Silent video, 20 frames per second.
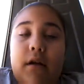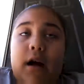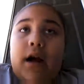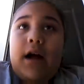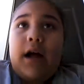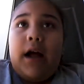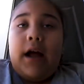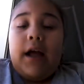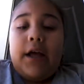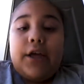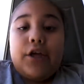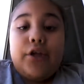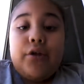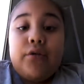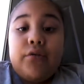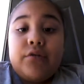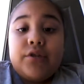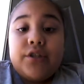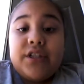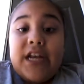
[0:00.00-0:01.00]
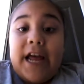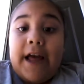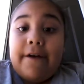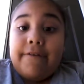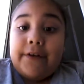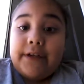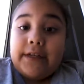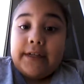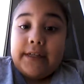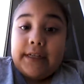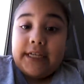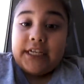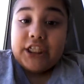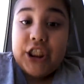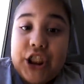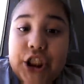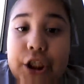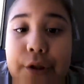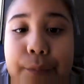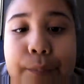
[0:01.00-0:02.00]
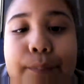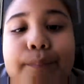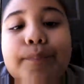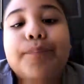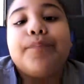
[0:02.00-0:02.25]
I used to have a collection